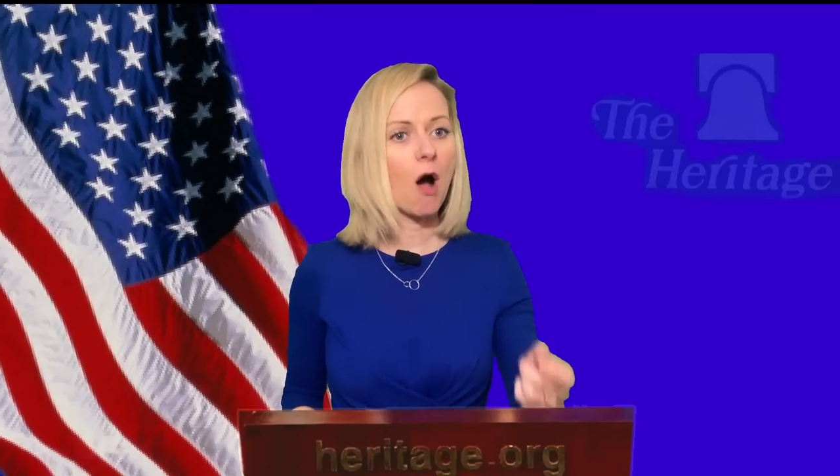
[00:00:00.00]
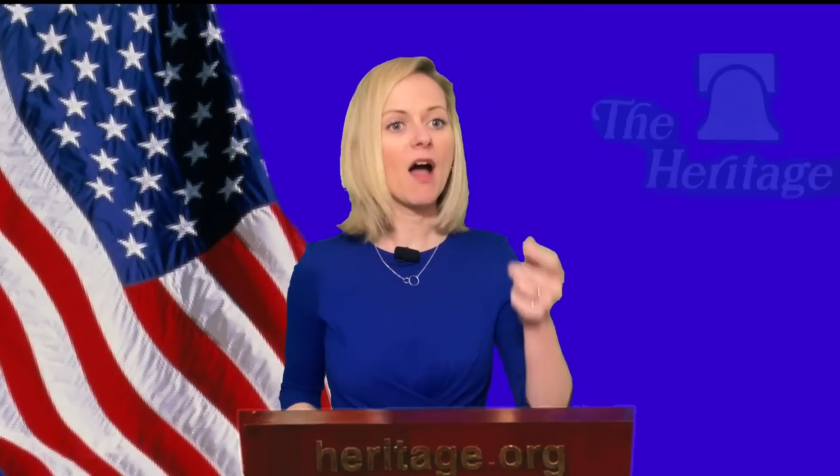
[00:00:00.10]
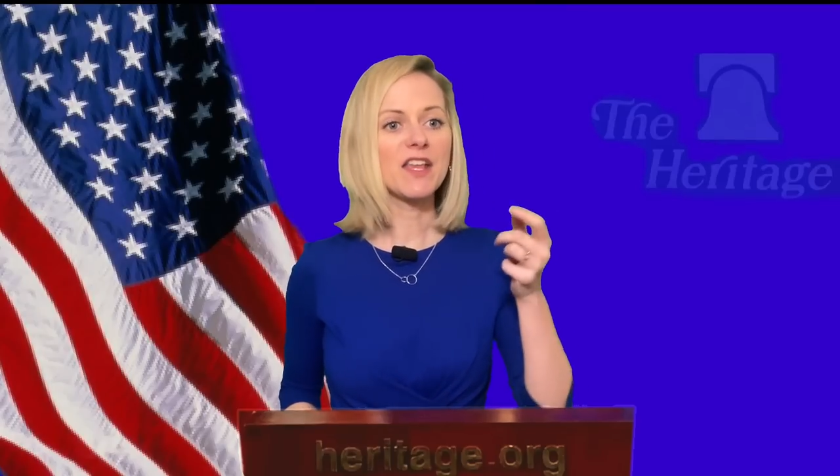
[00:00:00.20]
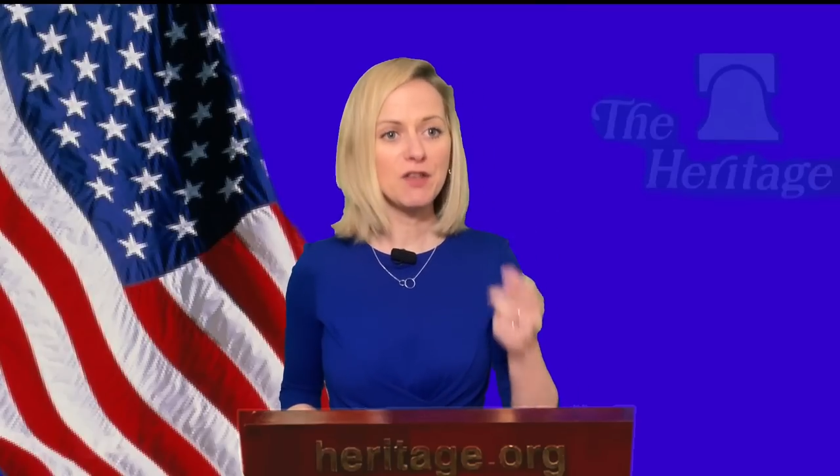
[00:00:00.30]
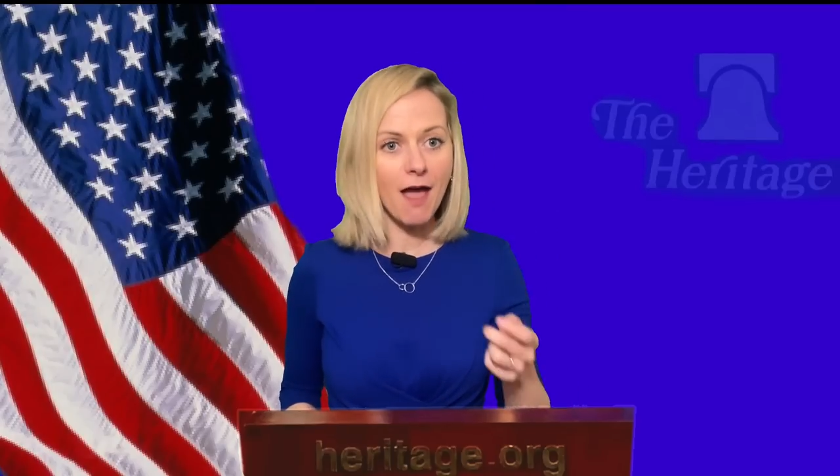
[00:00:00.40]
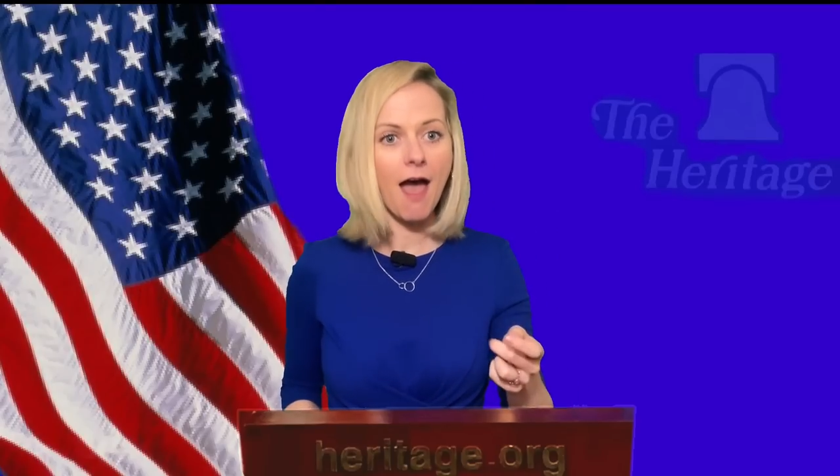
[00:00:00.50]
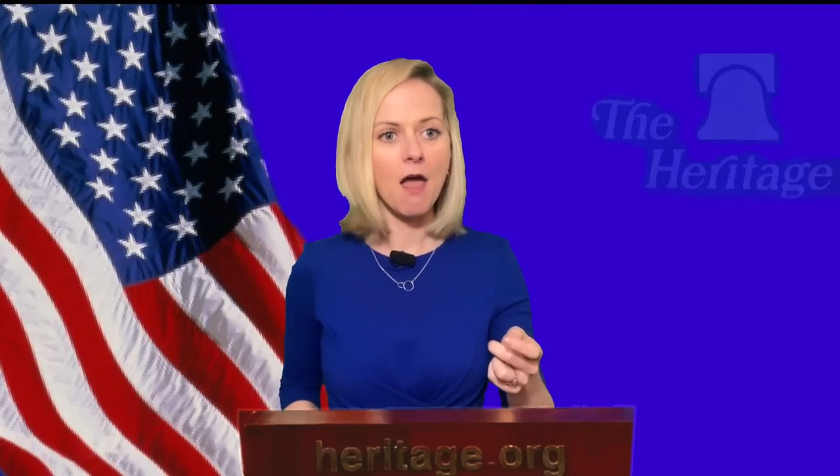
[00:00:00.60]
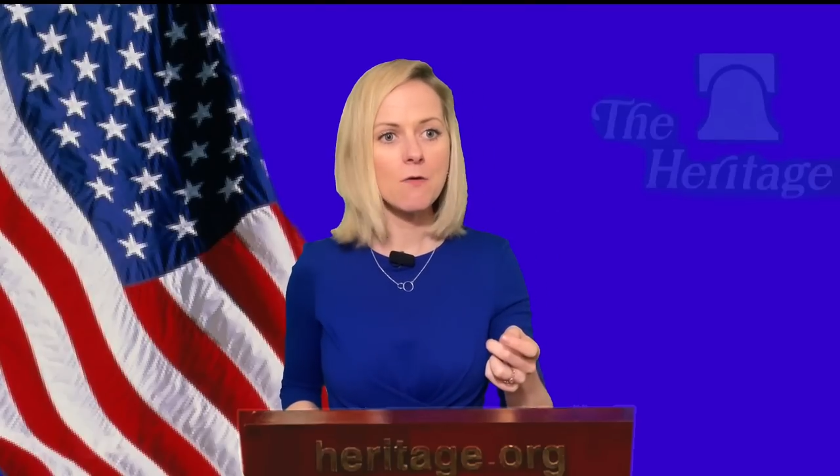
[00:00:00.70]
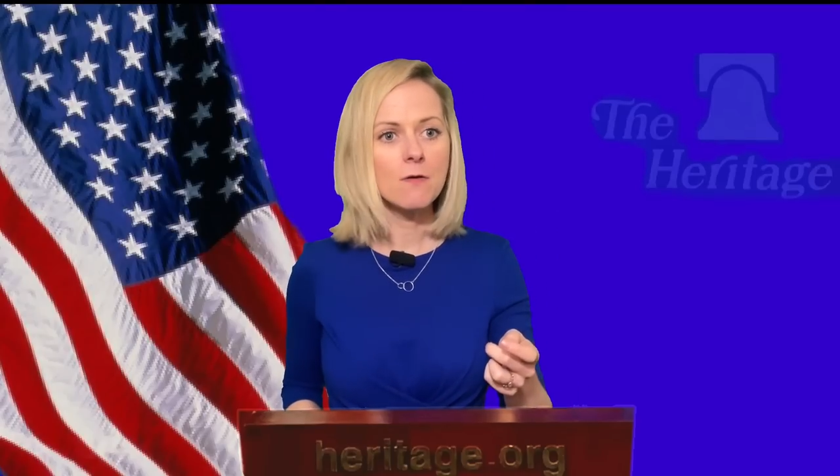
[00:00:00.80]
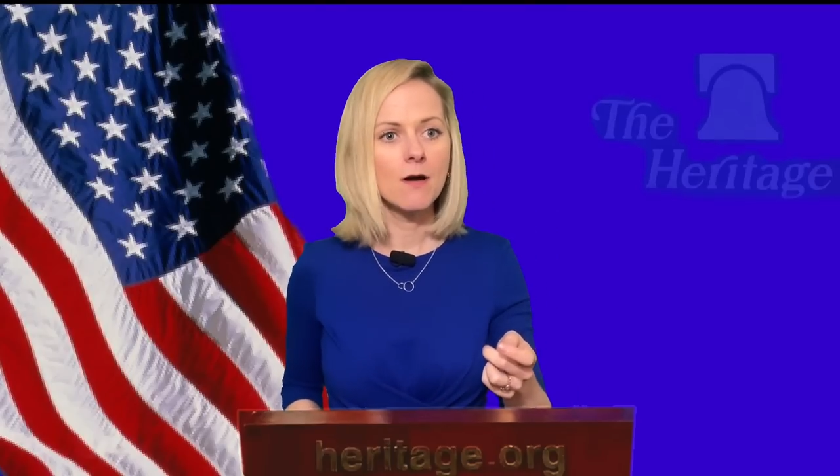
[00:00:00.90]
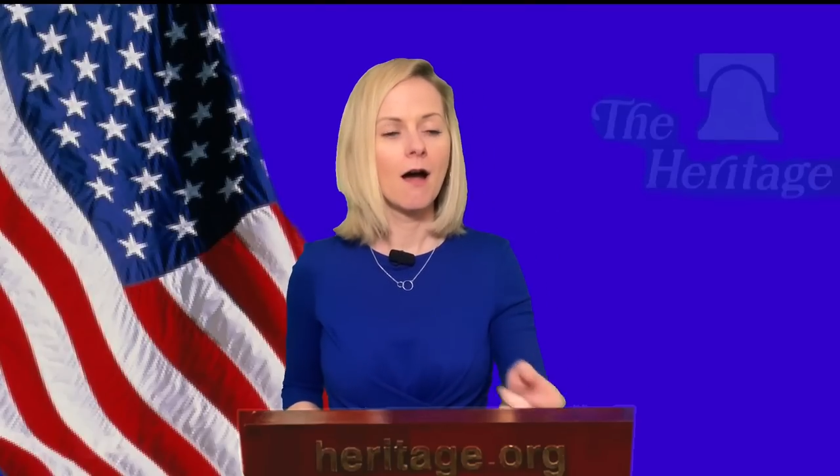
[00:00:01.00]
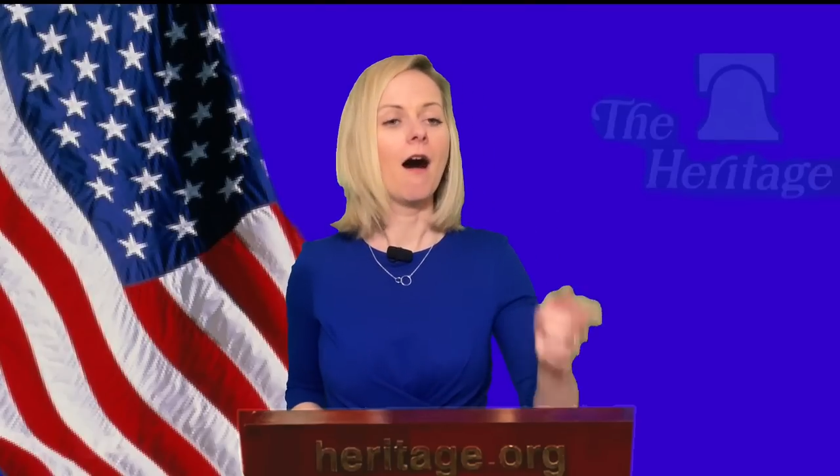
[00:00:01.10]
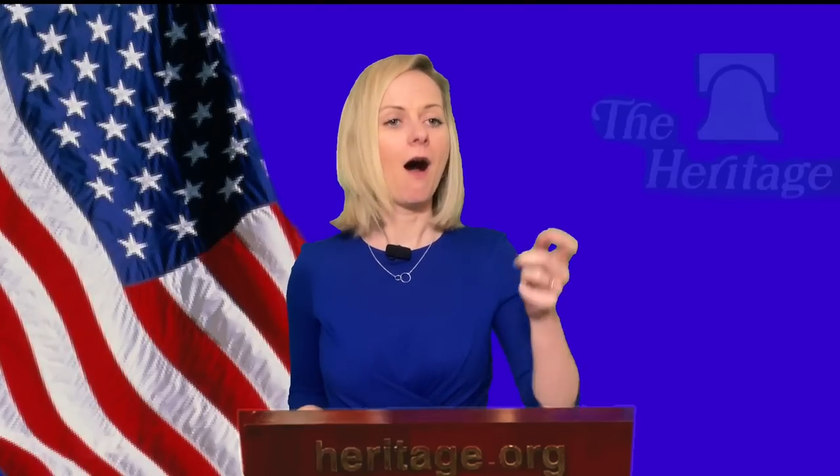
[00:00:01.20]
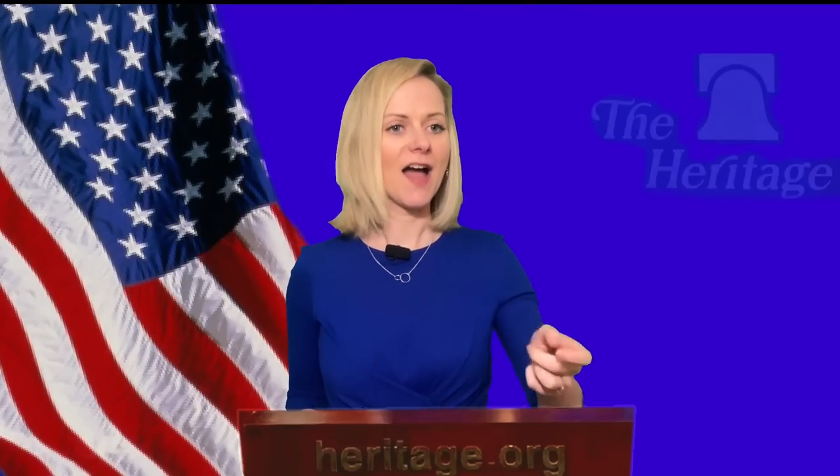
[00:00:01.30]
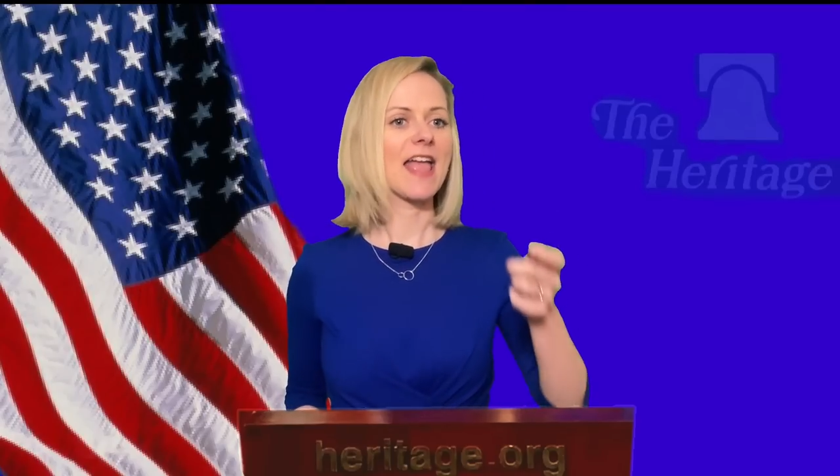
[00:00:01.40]
I know
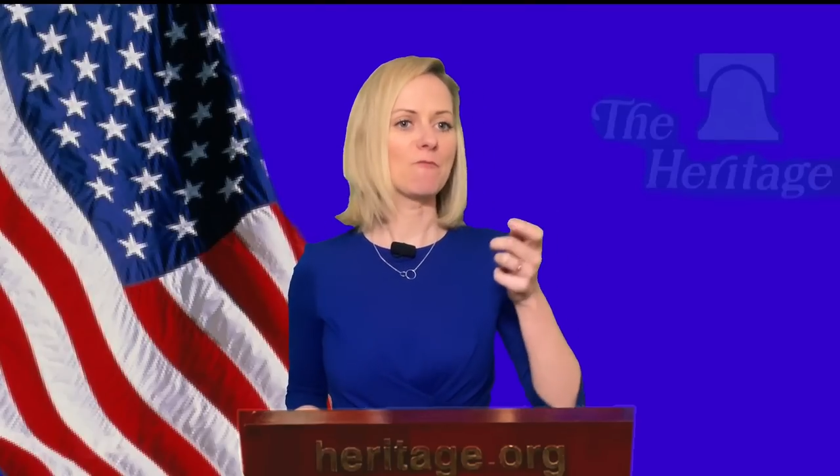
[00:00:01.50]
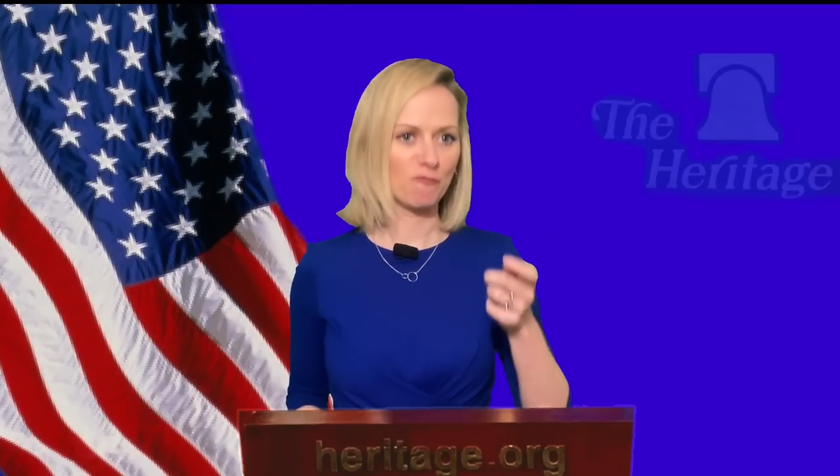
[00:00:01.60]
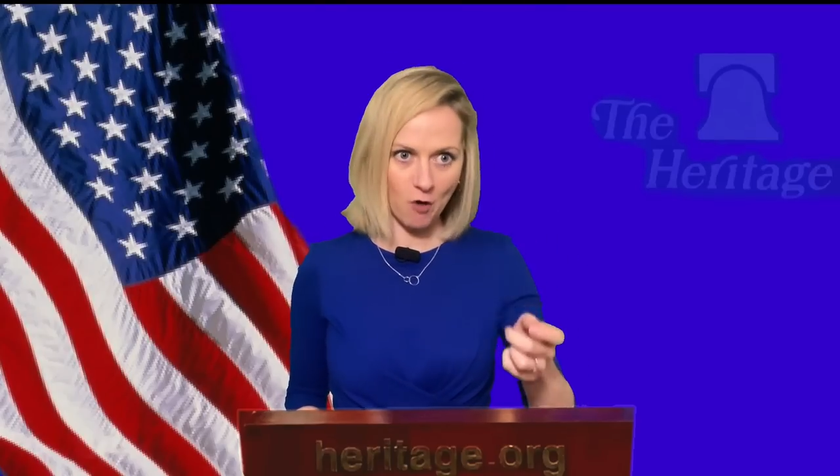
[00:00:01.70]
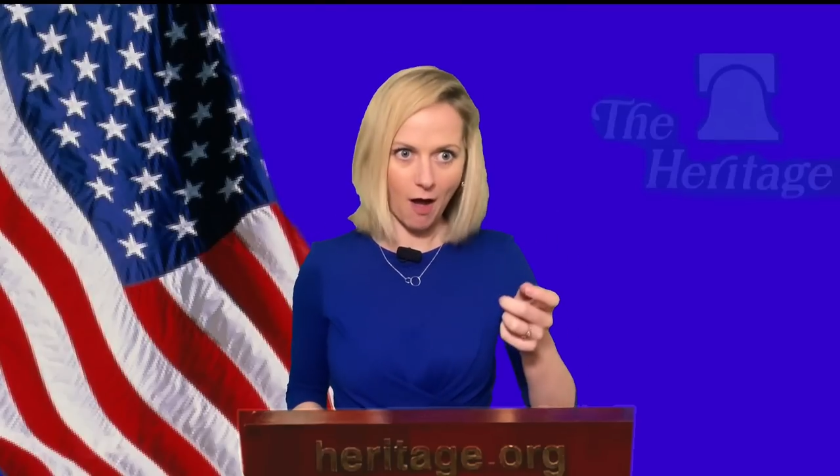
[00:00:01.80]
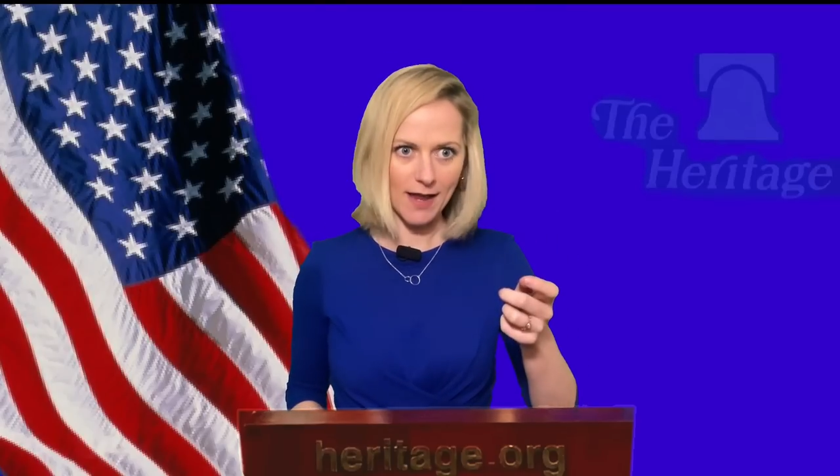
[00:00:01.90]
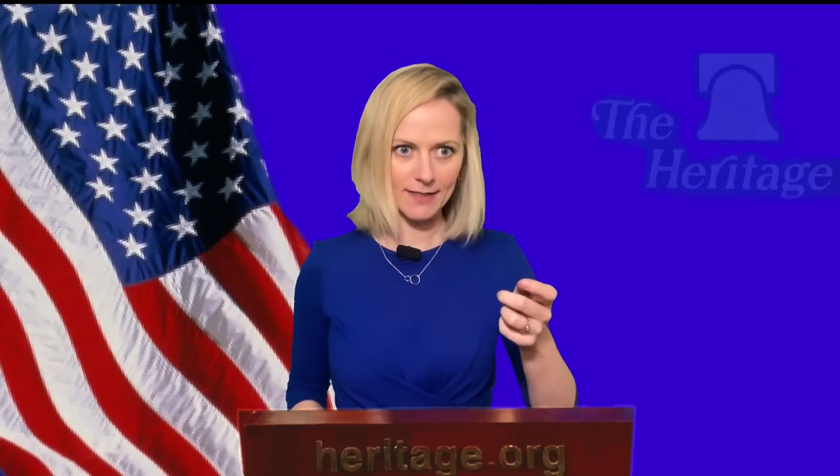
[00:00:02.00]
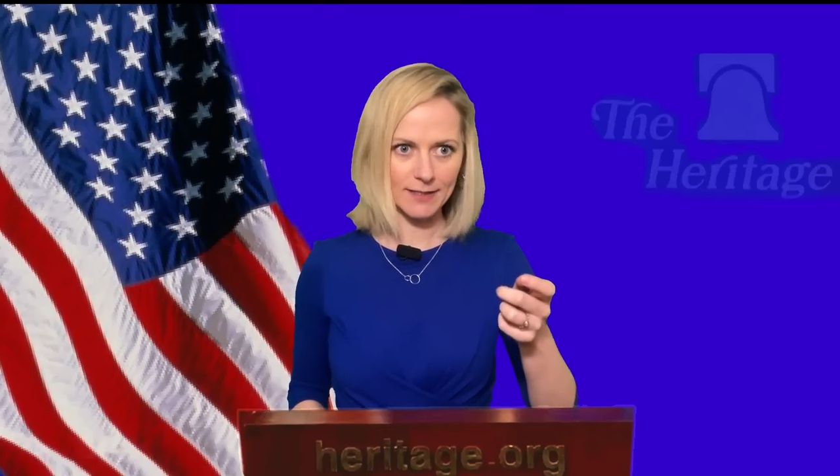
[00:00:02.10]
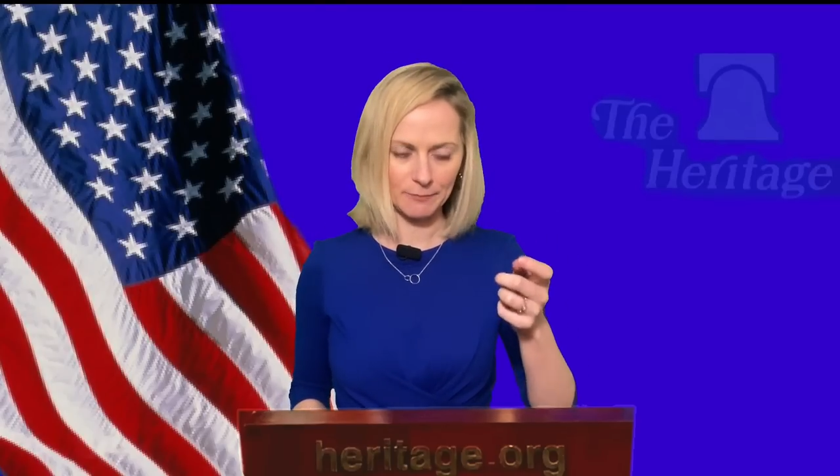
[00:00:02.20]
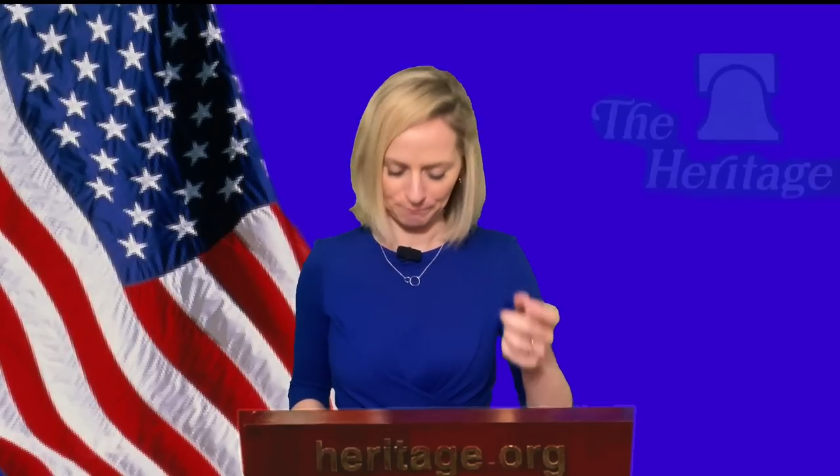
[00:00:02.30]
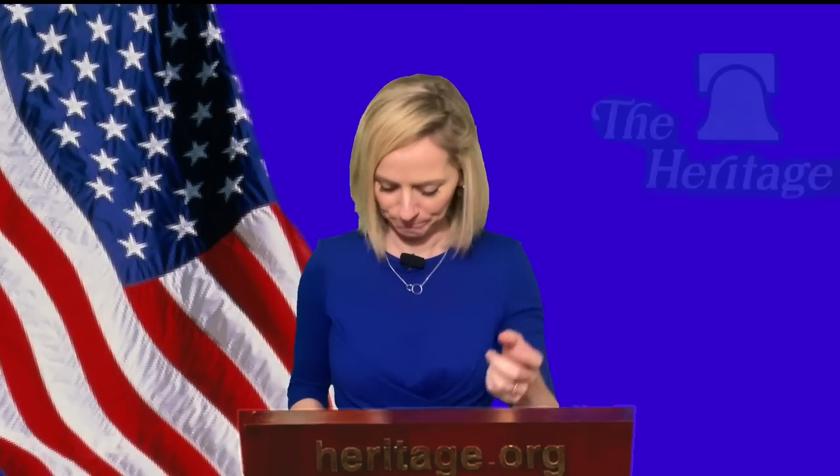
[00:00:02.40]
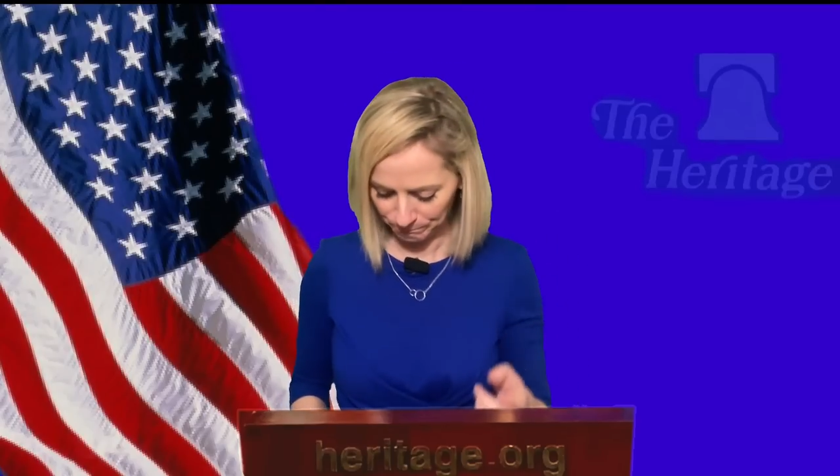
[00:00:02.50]
I am right.